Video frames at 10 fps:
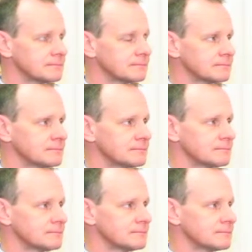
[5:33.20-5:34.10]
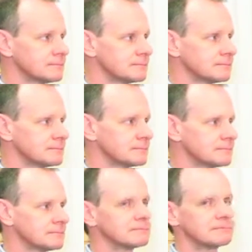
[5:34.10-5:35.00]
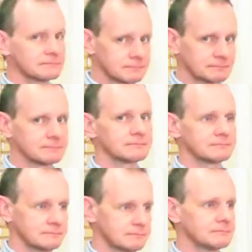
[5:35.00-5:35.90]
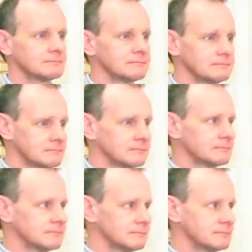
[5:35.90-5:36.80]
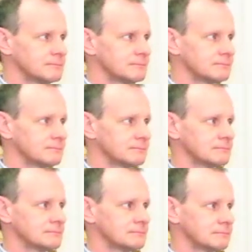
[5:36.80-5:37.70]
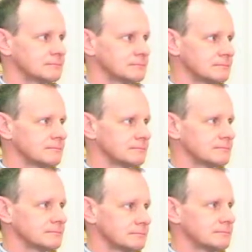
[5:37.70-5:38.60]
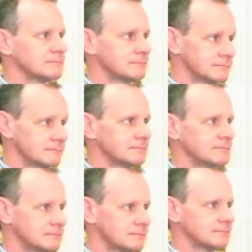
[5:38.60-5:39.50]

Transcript: The person shown says nothing.